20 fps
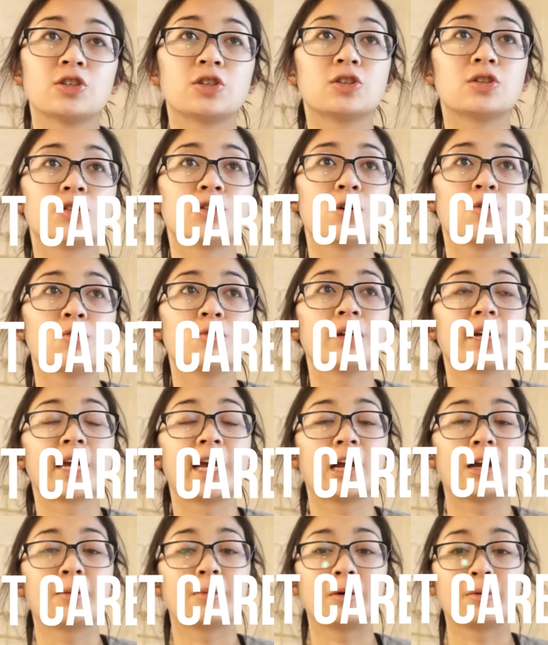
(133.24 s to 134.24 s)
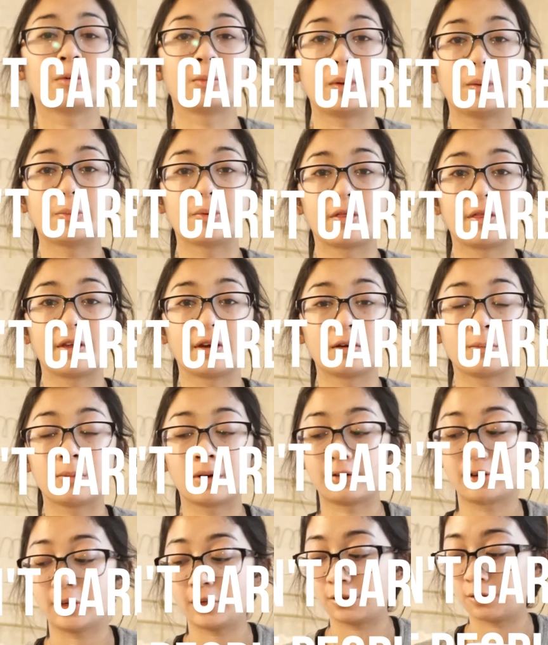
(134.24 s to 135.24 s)
don't care about what people think
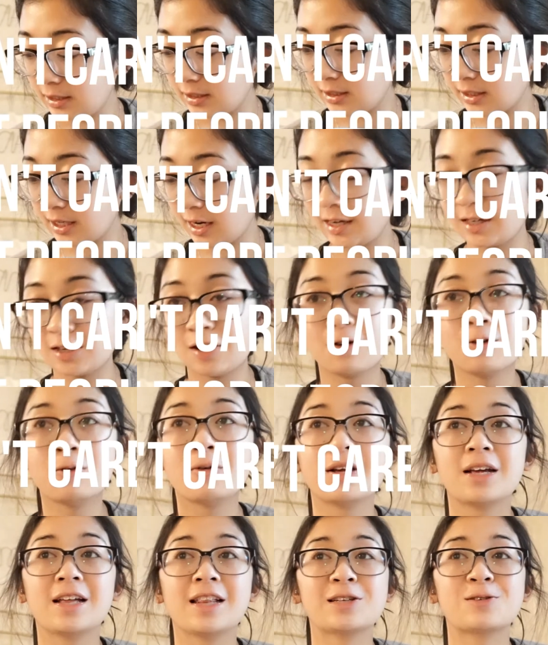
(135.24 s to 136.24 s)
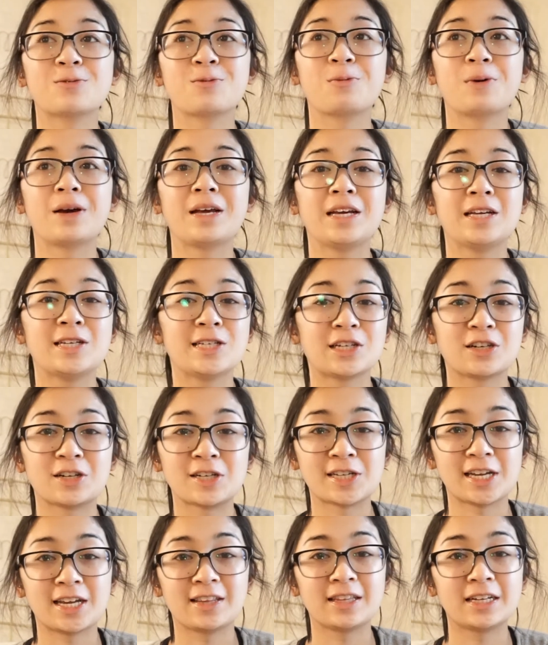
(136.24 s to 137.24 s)
about you. And I know it's way easier
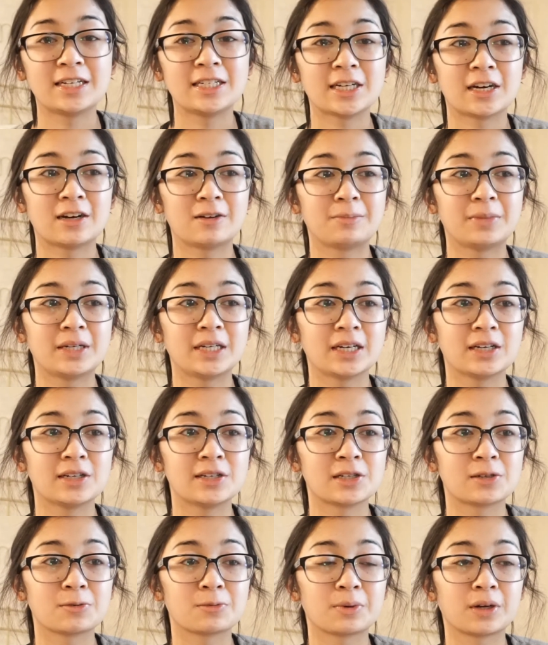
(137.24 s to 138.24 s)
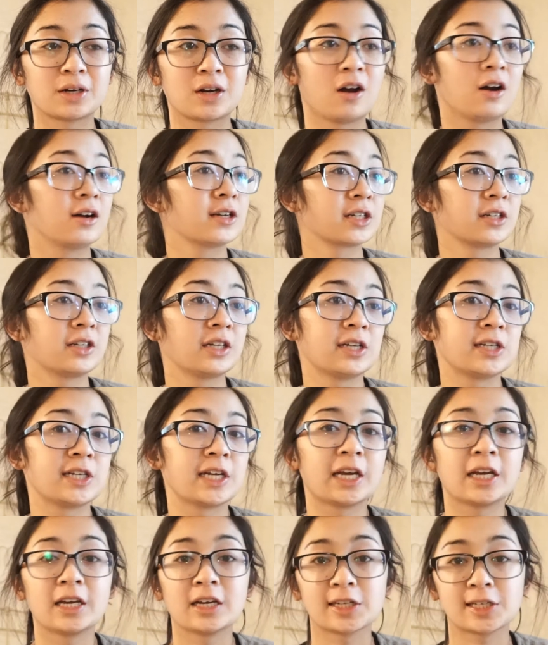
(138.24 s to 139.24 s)
said than done, because we're constantly
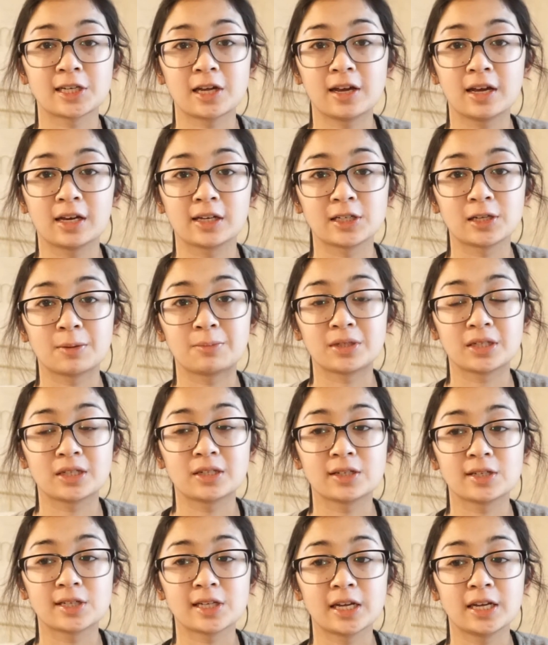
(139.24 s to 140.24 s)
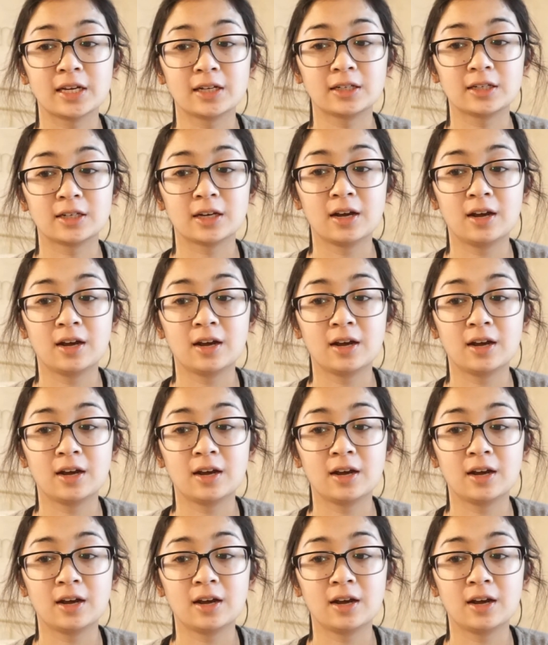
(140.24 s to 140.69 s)
seeking acceptance and